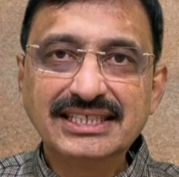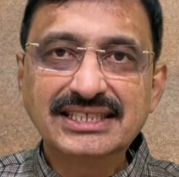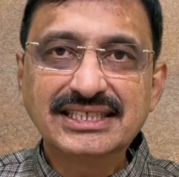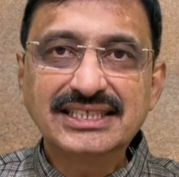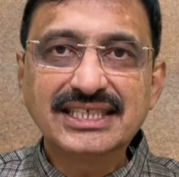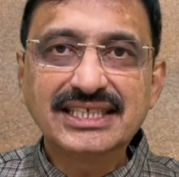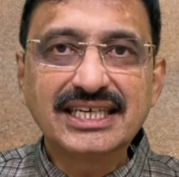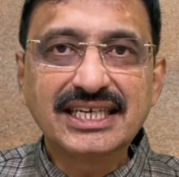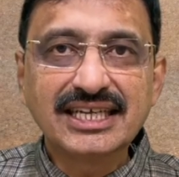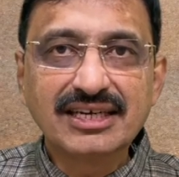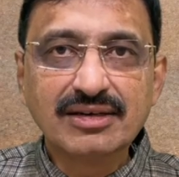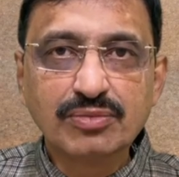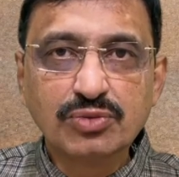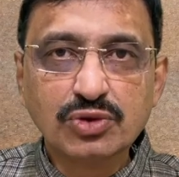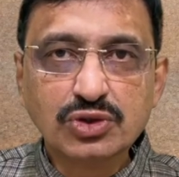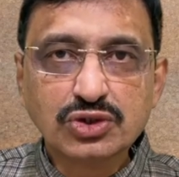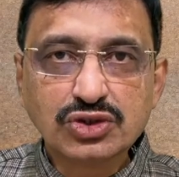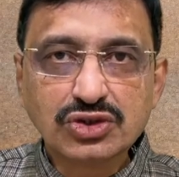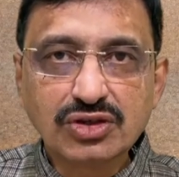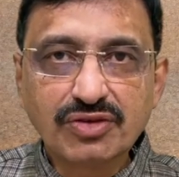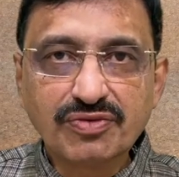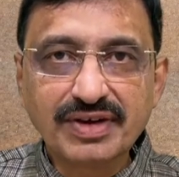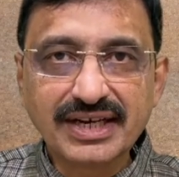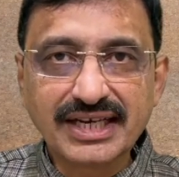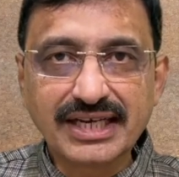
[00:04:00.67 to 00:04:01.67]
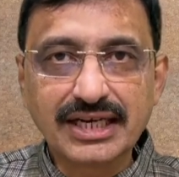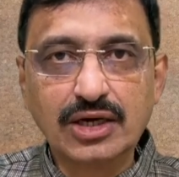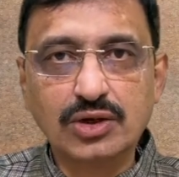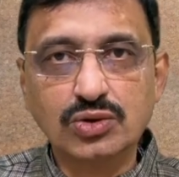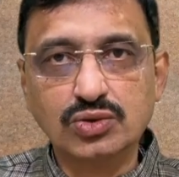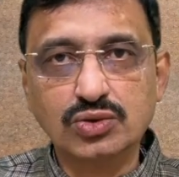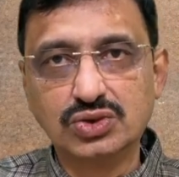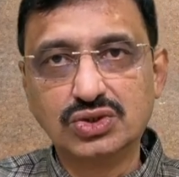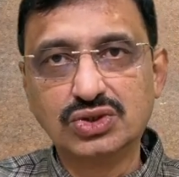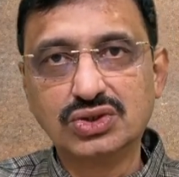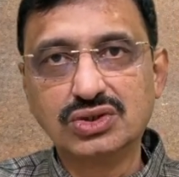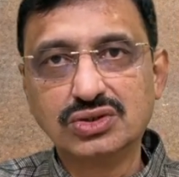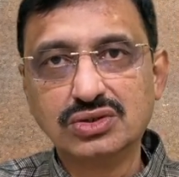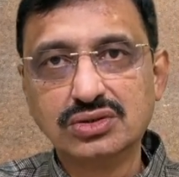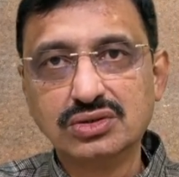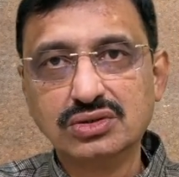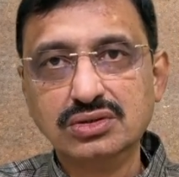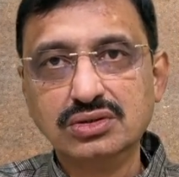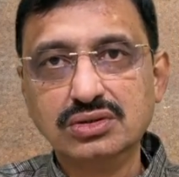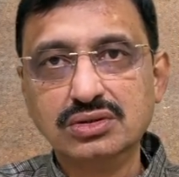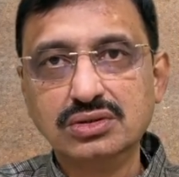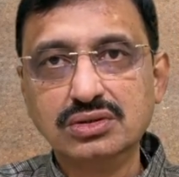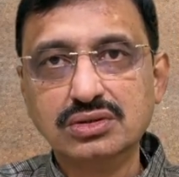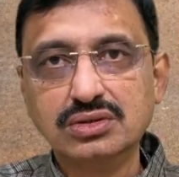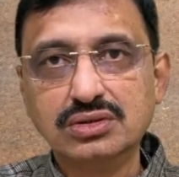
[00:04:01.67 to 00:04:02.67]
certain books of accounts
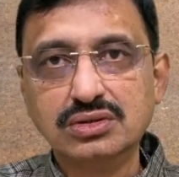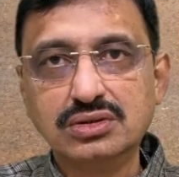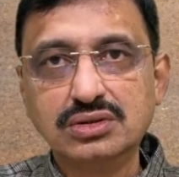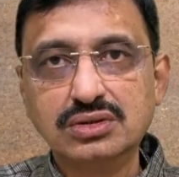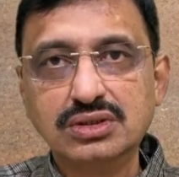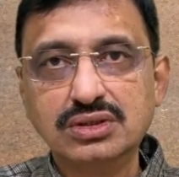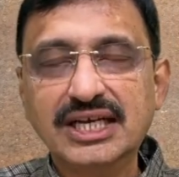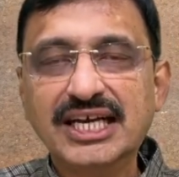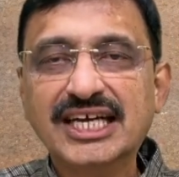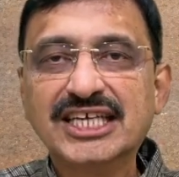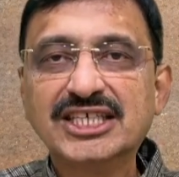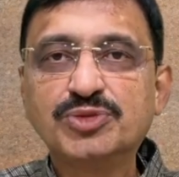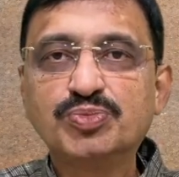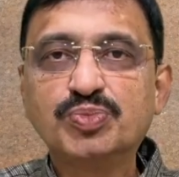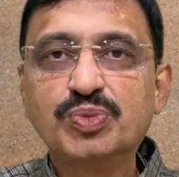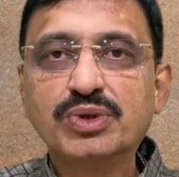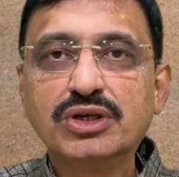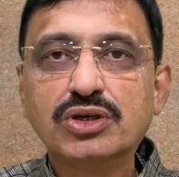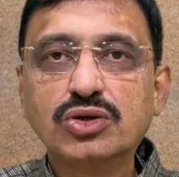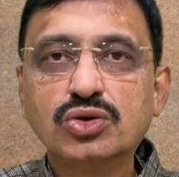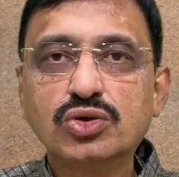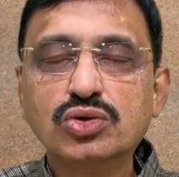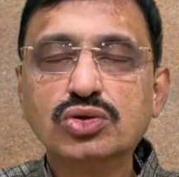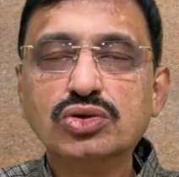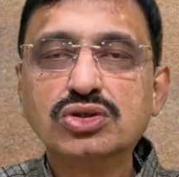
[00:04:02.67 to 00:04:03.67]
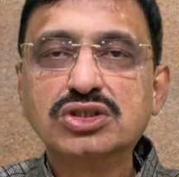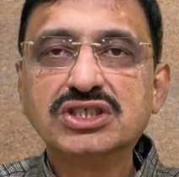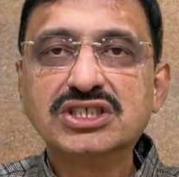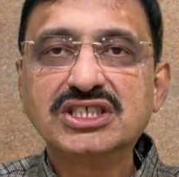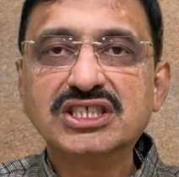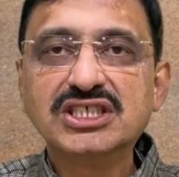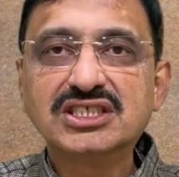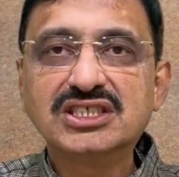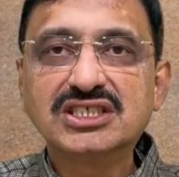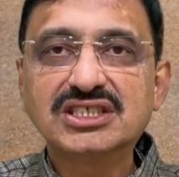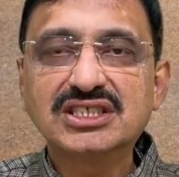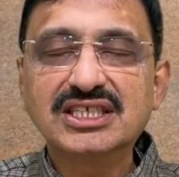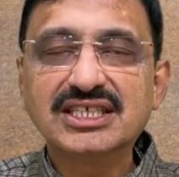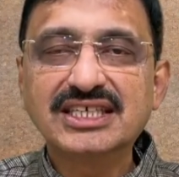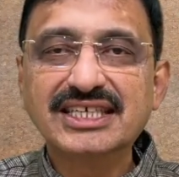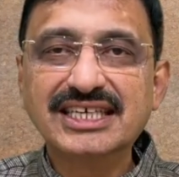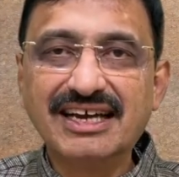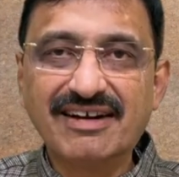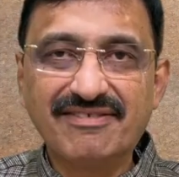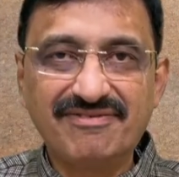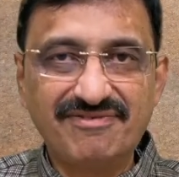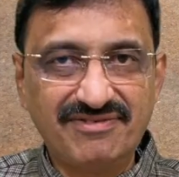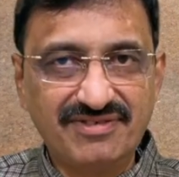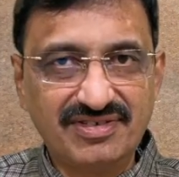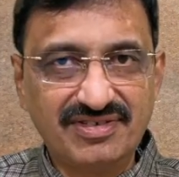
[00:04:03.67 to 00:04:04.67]
as per Rule 6F,